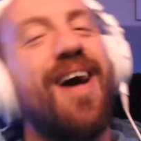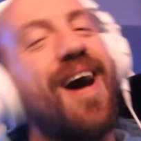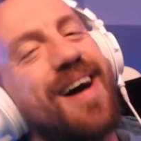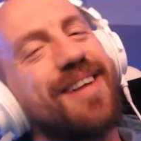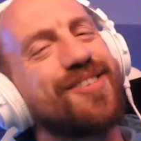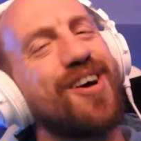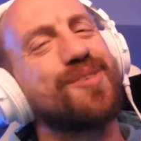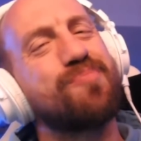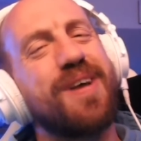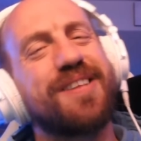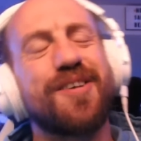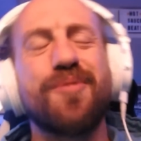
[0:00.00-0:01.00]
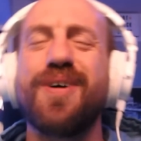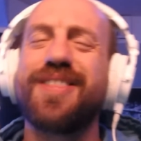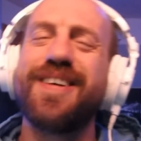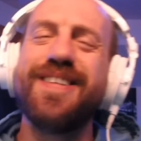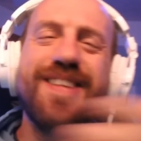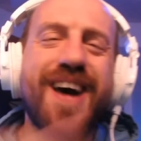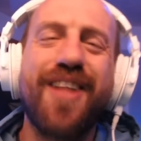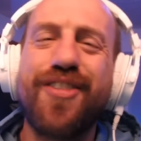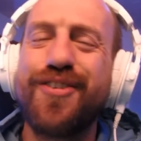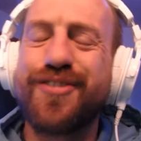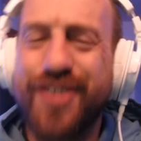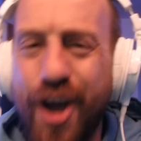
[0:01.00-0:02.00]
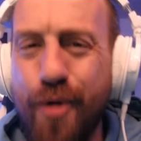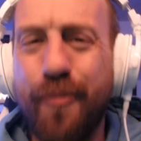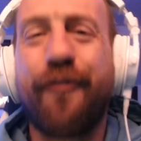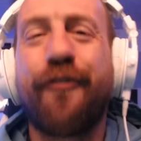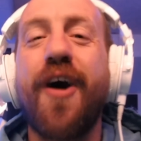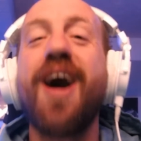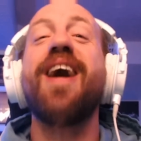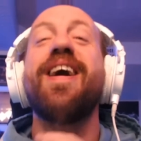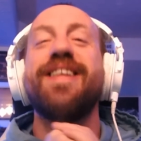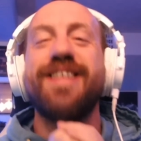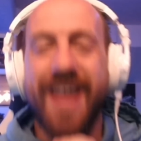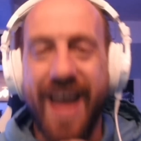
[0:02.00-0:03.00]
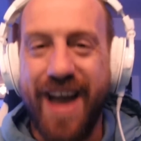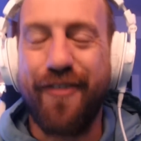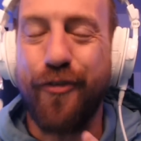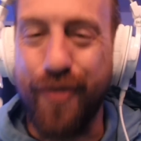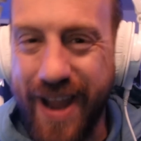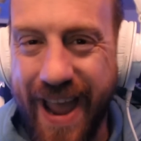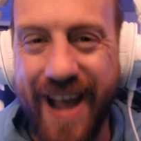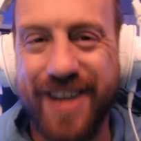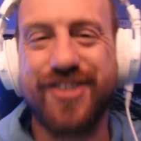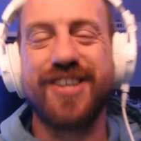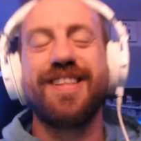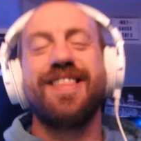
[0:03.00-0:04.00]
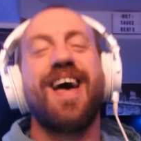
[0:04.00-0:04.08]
Hot Sauce Beats here with another dope FNAF reaction.